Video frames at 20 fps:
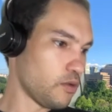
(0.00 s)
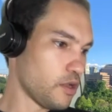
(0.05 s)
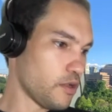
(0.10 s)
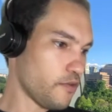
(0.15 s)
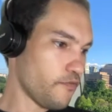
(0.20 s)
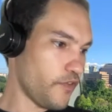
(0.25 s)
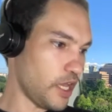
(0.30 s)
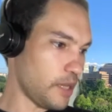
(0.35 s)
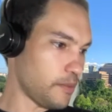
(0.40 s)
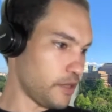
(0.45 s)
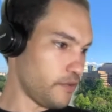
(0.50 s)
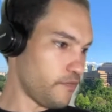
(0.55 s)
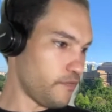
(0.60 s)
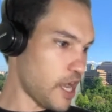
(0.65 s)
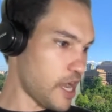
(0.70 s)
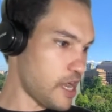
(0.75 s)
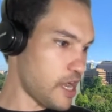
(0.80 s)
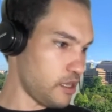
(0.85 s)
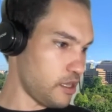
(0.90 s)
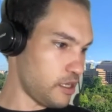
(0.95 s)
family
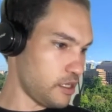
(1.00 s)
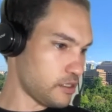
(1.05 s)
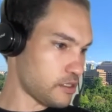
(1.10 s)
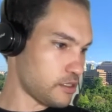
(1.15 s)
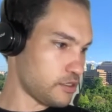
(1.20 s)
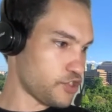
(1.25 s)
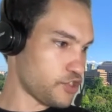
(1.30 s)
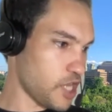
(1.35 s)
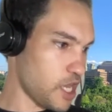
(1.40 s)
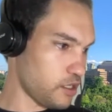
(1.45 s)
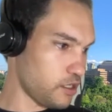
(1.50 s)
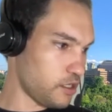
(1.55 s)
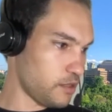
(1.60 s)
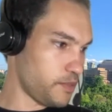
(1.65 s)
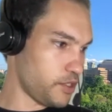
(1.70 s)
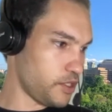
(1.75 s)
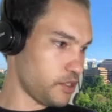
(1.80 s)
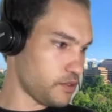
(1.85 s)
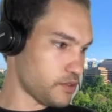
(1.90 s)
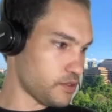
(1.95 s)
violence and child
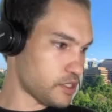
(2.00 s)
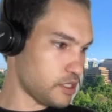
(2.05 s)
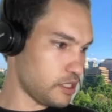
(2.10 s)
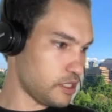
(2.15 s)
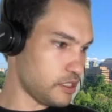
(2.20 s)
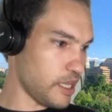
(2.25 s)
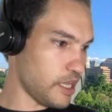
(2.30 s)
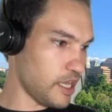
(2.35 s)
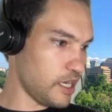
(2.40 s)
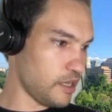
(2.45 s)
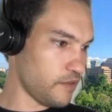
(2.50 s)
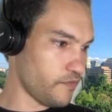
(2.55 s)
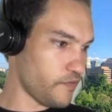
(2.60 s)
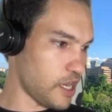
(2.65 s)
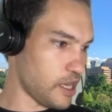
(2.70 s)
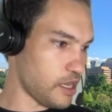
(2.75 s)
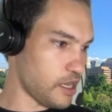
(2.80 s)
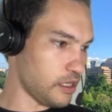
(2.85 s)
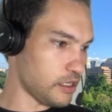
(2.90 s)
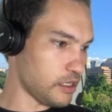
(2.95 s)
abuse and dating
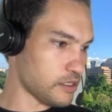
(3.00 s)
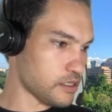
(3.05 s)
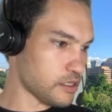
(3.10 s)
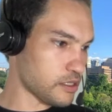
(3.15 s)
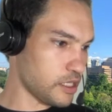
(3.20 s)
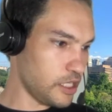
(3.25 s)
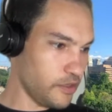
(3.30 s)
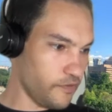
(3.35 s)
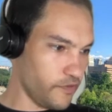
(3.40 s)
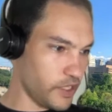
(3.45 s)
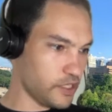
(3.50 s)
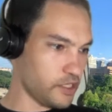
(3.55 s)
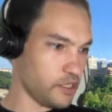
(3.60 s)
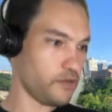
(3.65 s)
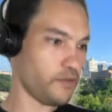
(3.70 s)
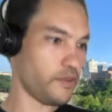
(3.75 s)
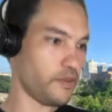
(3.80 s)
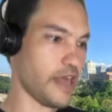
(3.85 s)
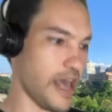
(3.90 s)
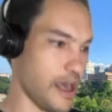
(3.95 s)
violence, he
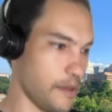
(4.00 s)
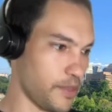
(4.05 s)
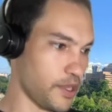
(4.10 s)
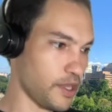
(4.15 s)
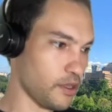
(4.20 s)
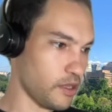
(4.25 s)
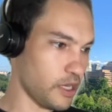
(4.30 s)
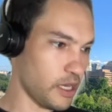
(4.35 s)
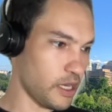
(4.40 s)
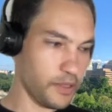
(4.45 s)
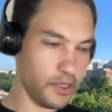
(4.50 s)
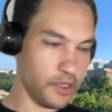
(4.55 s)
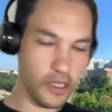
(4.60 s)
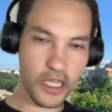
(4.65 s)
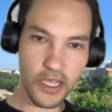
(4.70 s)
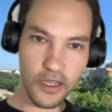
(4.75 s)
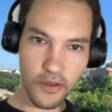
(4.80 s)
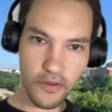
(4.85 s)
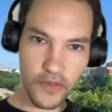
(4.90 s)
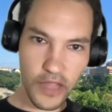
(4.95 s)
vetoed that bill. And I
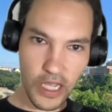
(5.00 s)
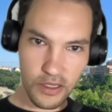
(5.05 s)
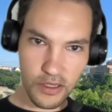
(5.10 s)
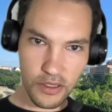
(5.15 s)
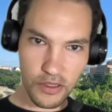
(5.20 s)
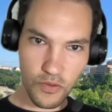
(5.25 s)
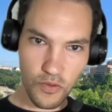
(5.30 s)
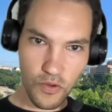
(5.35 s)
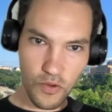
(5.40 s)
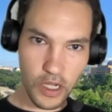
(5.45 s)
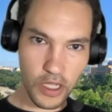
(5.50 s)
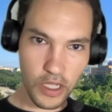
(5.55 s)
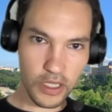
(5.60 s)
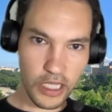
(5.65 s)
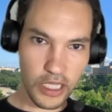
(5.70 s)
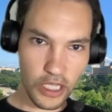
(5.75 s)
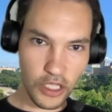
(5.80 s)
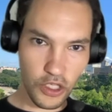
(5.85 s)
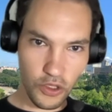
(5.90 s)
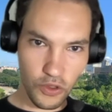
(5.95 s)
believe that's the one
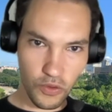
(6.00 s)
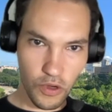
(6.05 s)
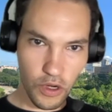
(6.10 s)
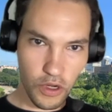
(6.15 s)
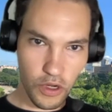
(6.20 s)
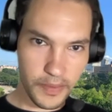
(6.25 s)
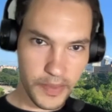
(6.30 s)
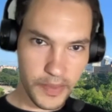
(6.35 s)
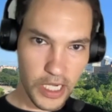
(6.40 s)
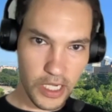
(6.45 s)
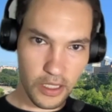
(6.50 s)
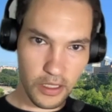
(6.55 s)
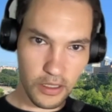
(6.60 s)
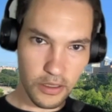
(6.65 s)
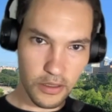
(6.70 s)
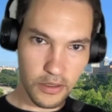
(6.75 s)
that you wrote about.